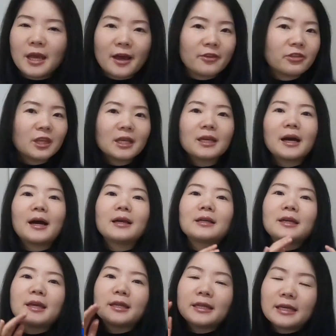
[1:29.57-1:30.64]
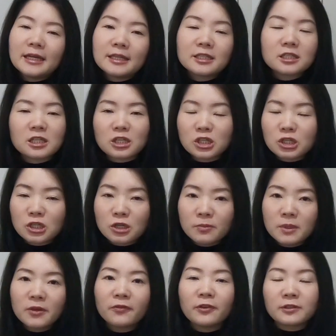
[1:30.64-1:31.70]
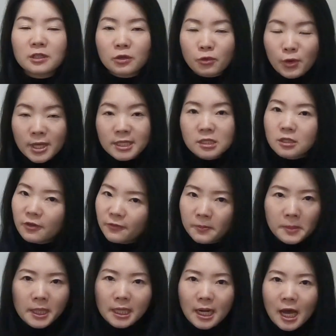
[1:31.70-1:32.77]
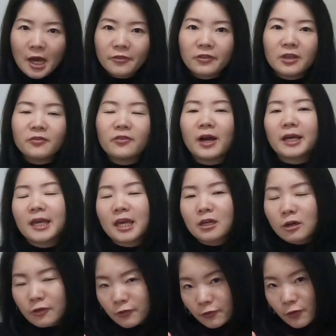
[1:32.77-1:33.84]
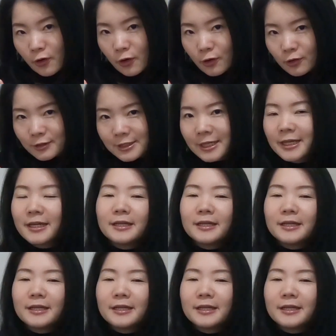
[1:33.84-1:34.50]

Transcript: I think I can eat sashimi for the rest of my life if I can afford.